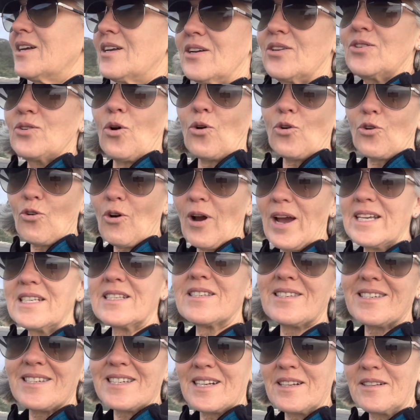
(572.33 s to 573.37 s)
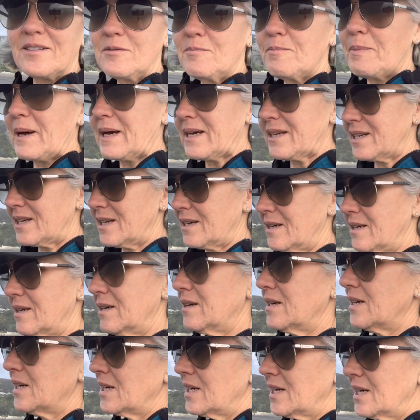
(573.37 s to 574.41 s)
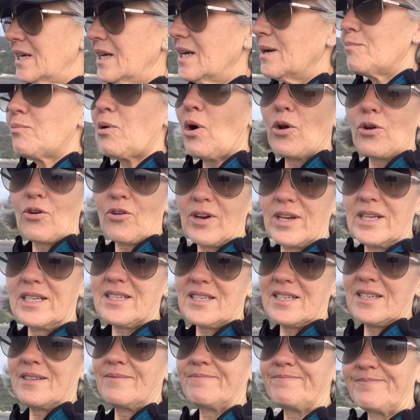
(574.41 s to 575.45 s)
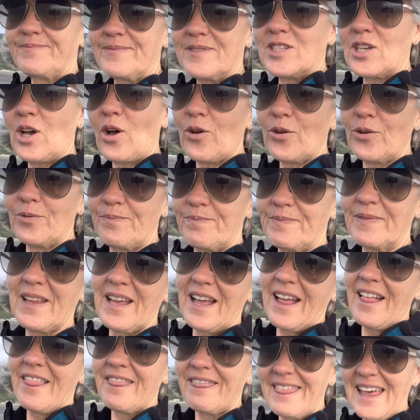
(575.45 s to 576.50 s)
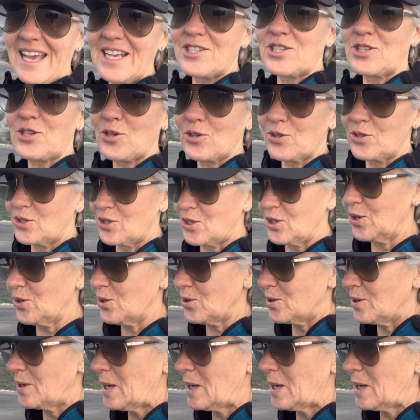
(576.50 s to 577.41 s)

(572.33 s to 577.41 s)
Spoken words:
not great still, but progress, so that's good too.